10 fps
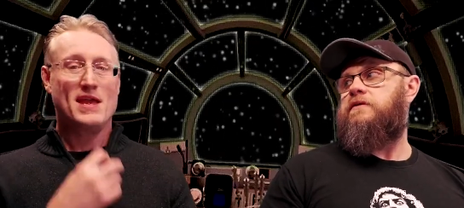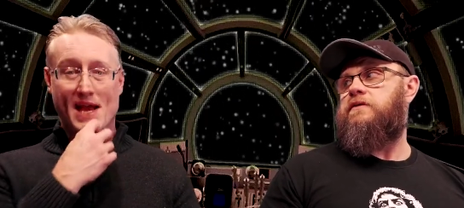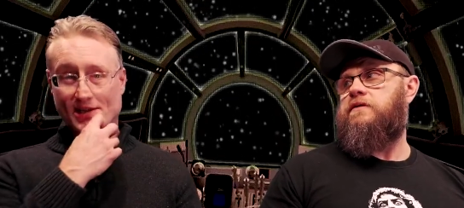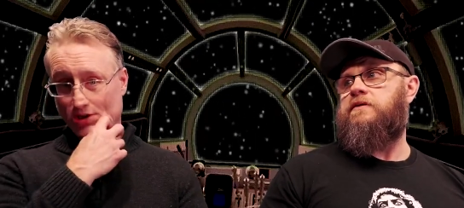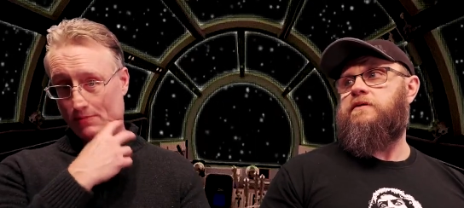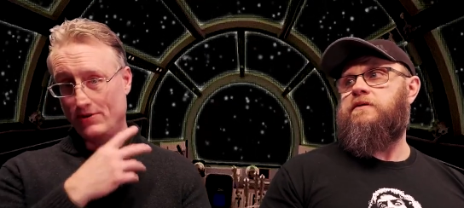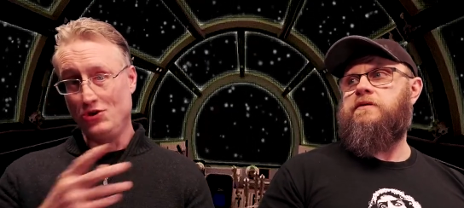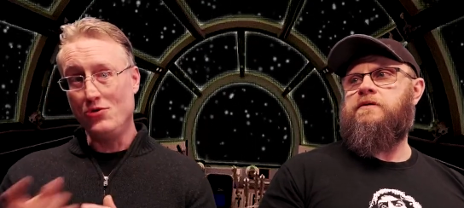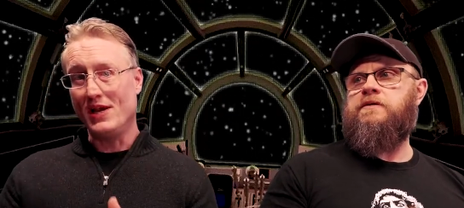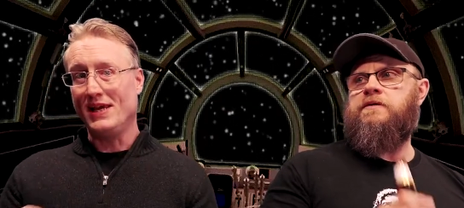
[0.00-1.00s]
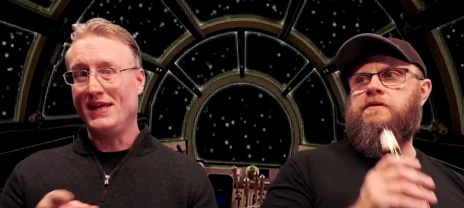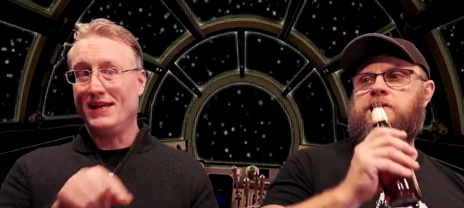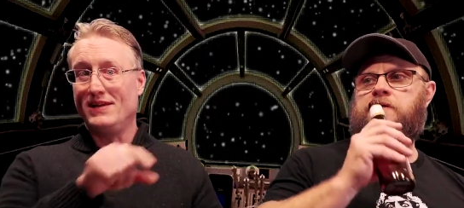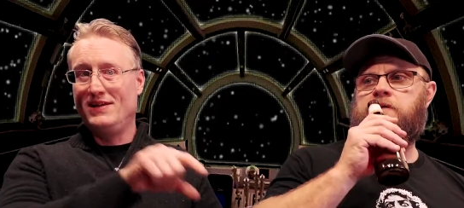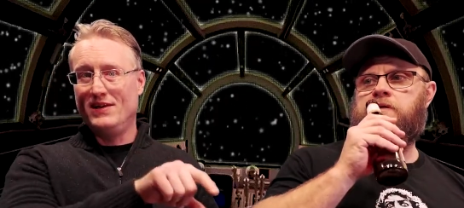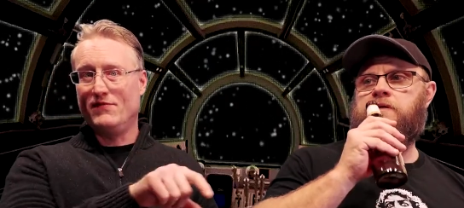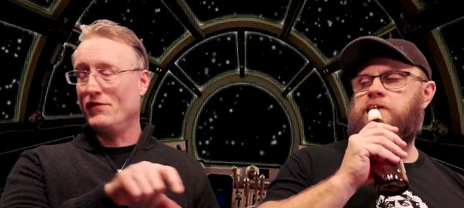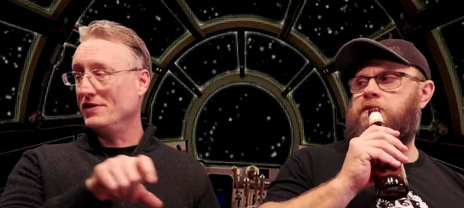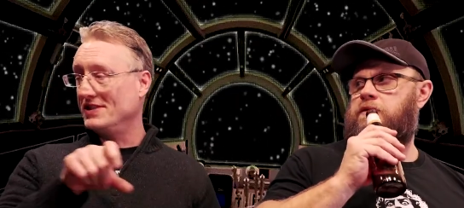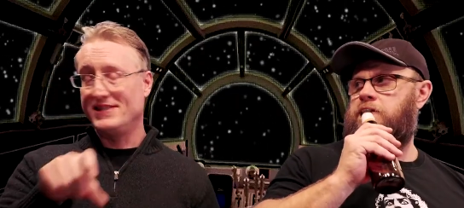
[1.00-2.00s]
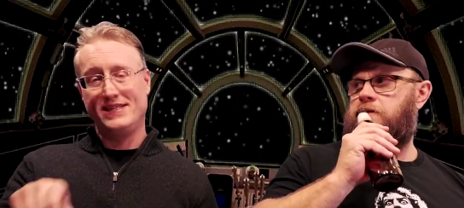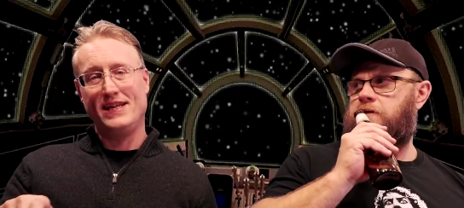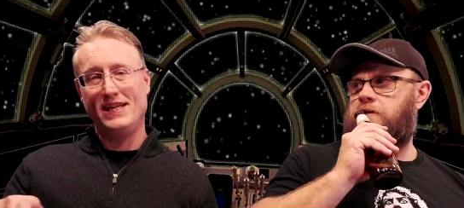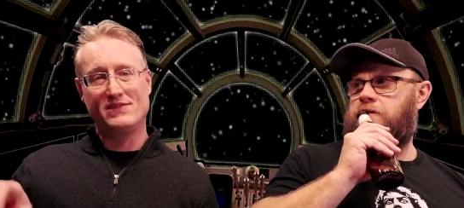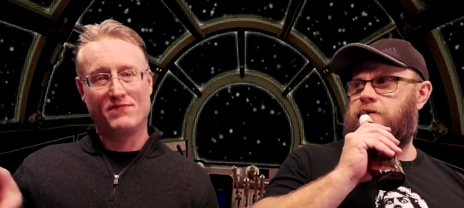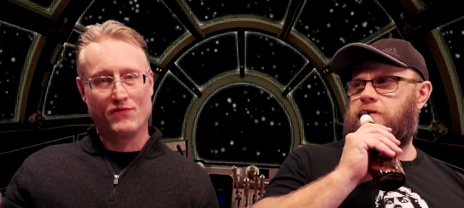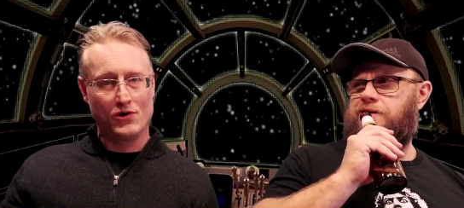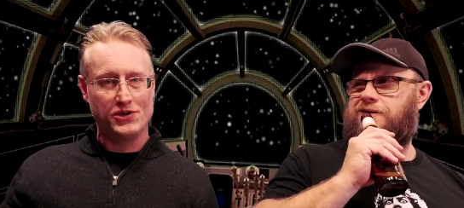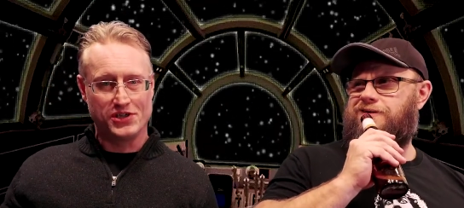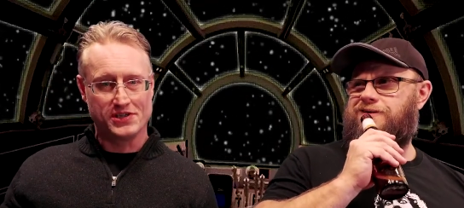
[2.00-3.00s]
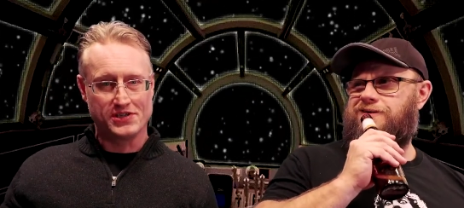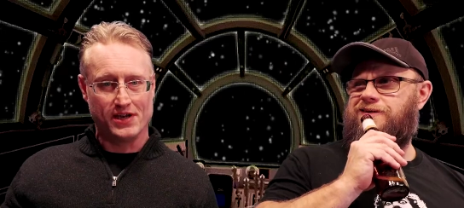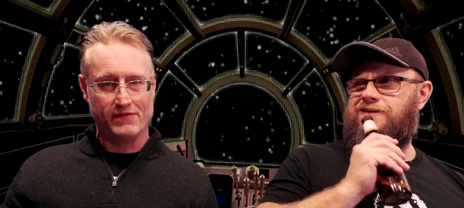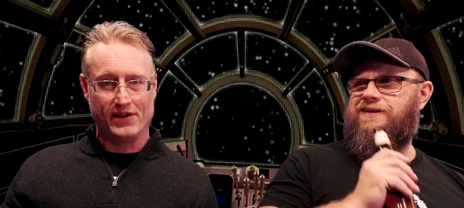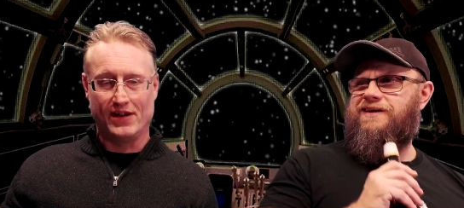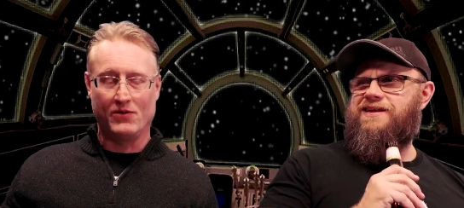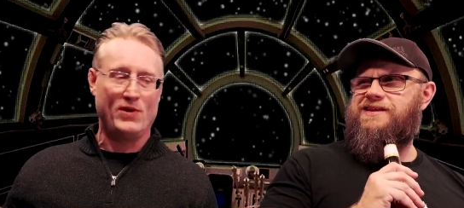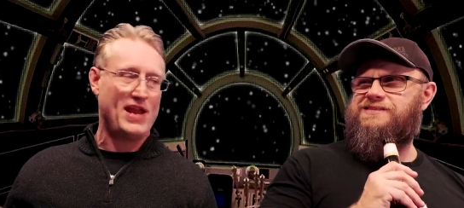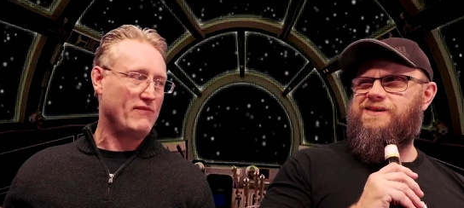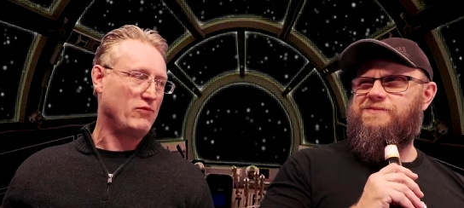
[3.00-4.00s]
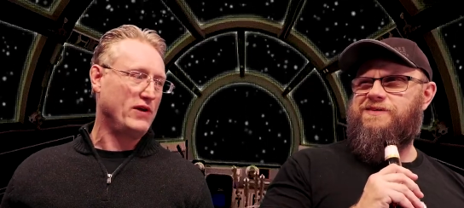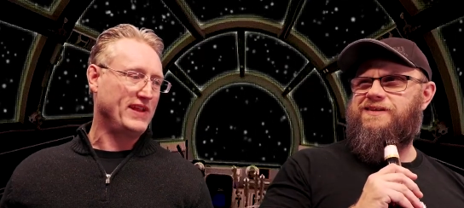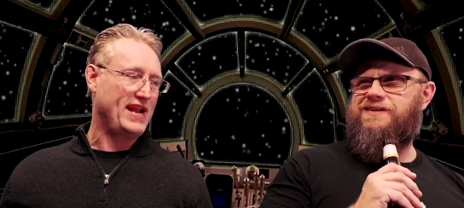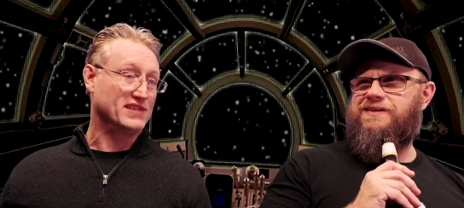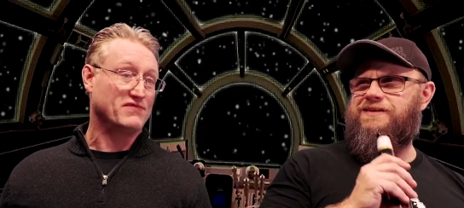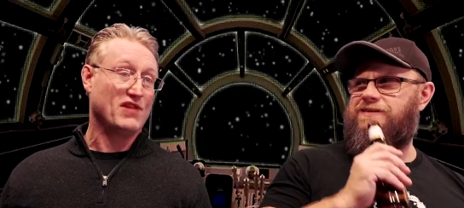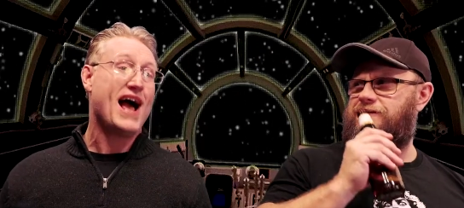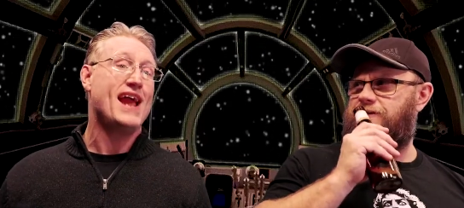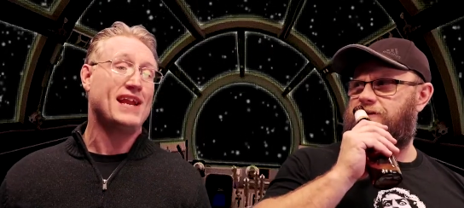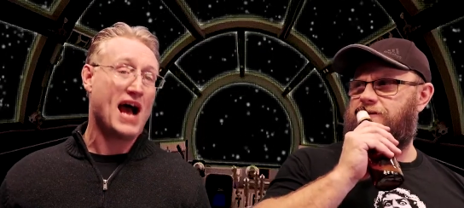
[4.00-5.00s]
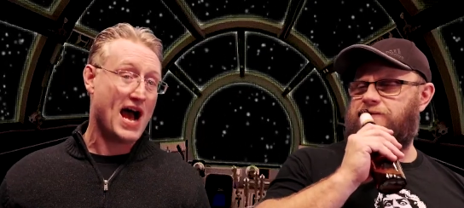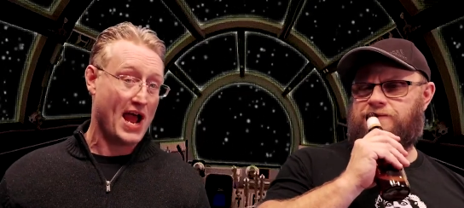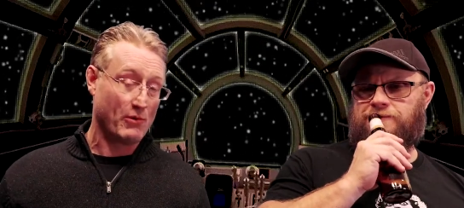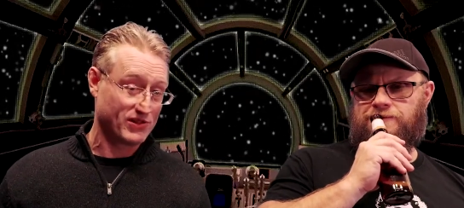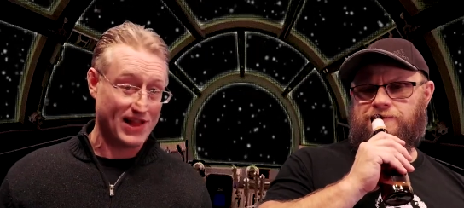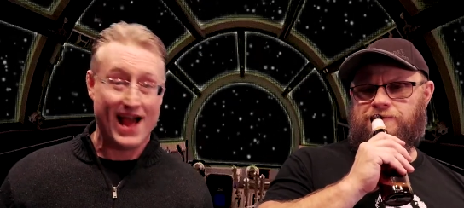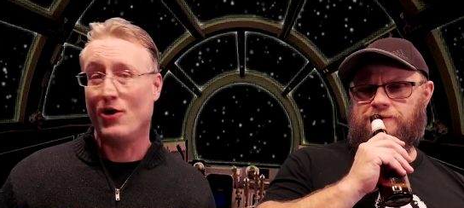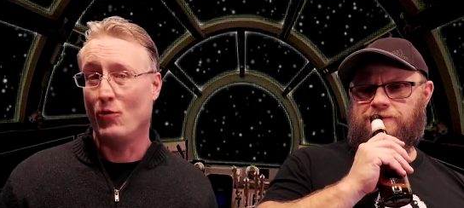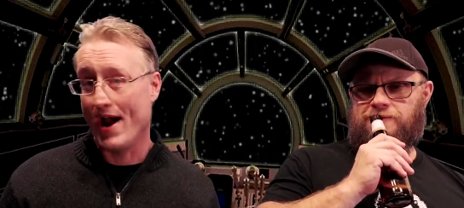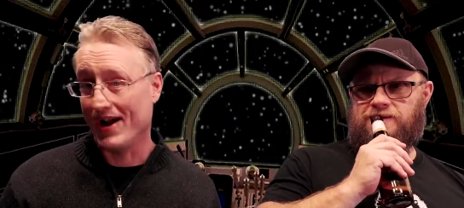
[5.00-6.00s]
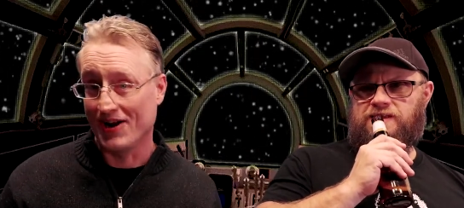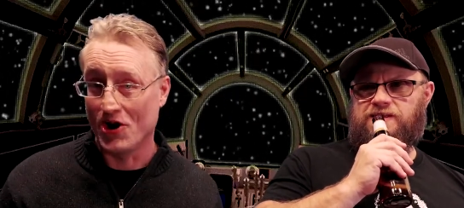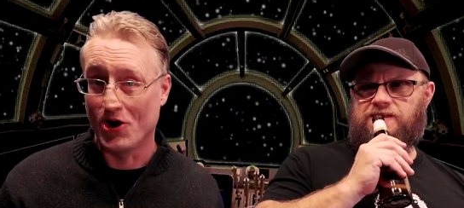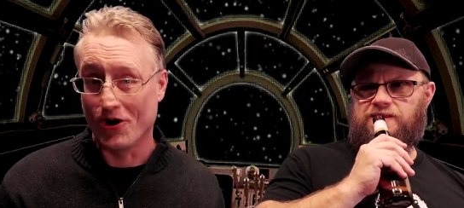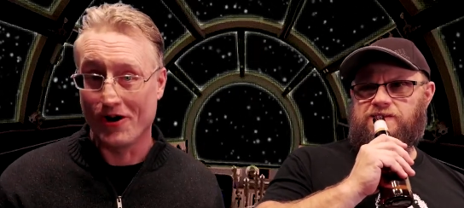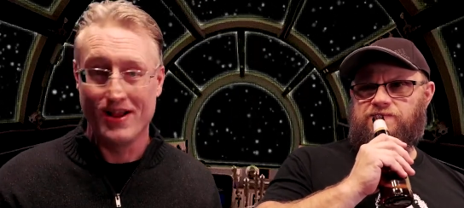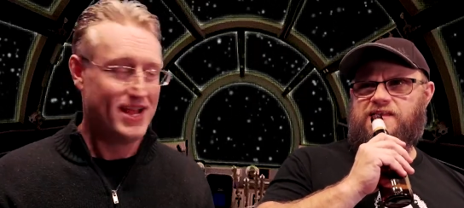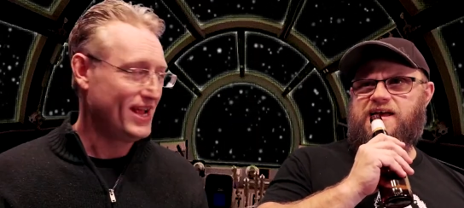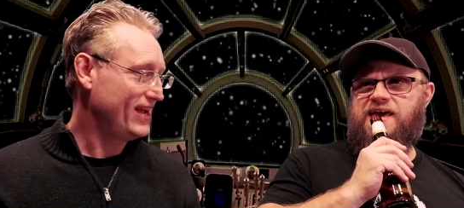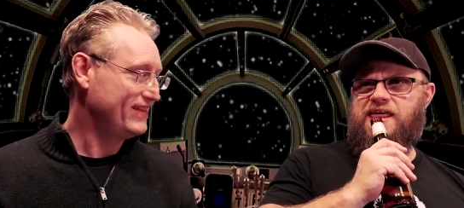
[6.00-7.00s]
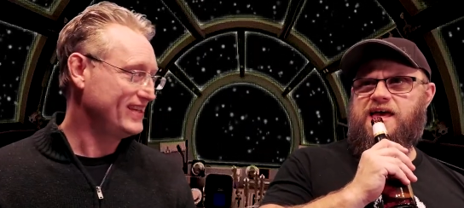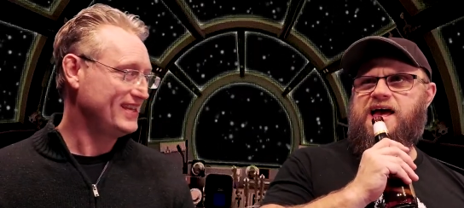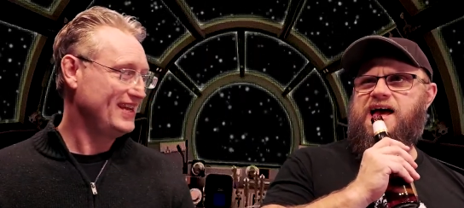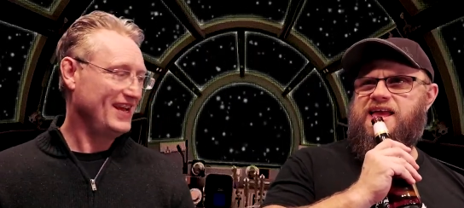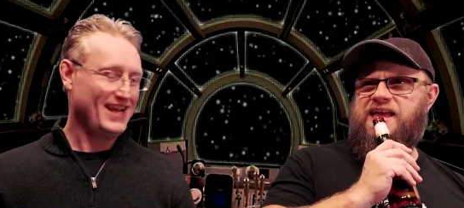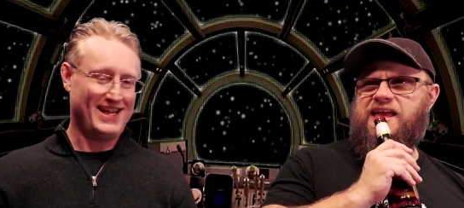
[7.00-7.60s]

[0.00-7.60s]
Speaker 1: Yeah, so you can get different cities' versions of it. And we have one that has Flying High with Lyle Waggoner. Flying High, yeah.